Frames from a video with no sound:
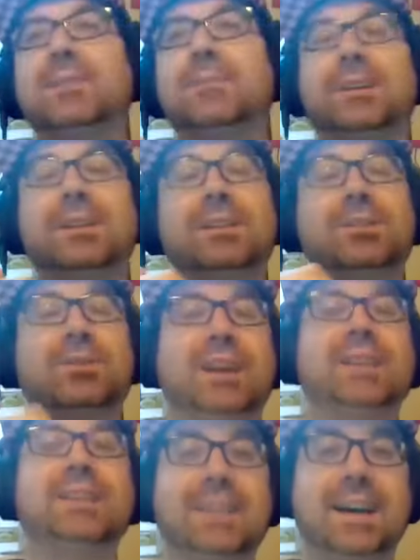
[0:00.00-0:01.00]
We're going to try
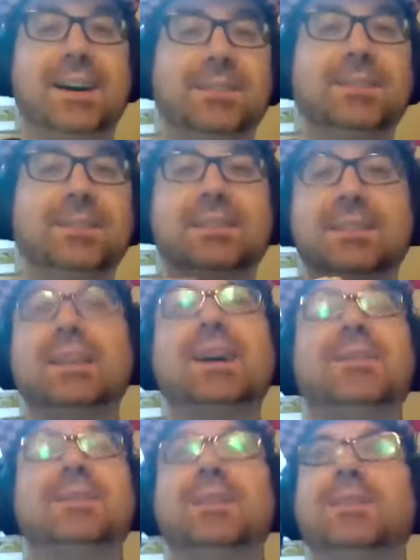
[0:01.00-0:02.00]
this out, see
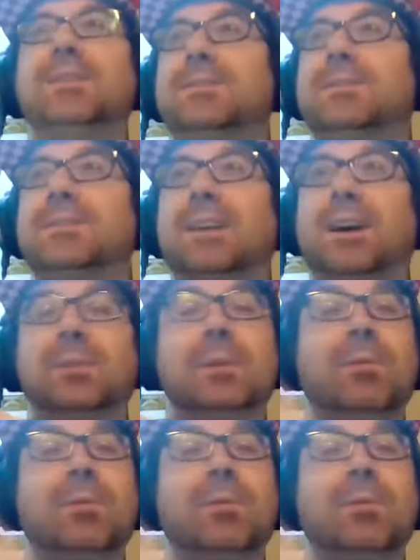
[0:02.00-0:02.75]
how it goes. We